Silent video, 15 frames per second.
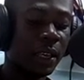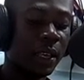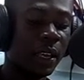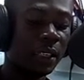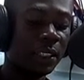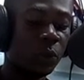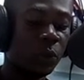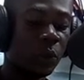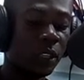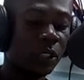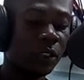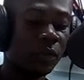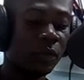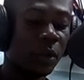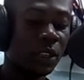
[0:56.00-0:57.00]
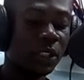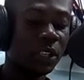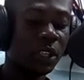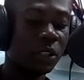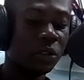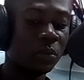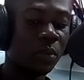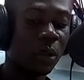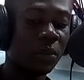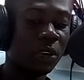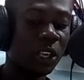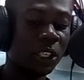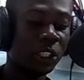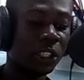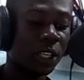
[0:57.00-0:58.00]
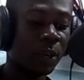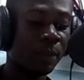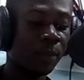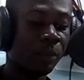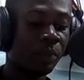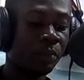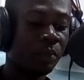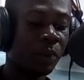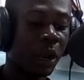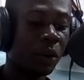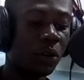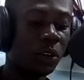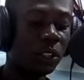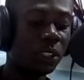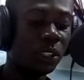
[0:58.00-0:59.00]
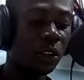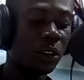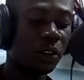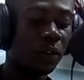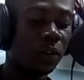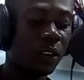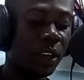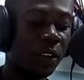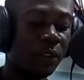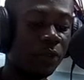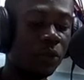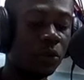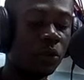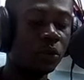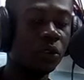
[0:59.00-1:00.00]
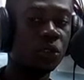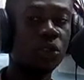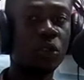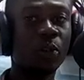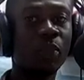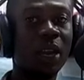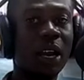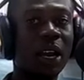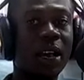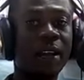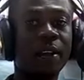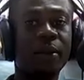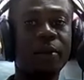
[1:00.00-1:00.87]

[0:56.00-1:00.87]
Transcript: getting rid of mosquito population by cutting off their food supply.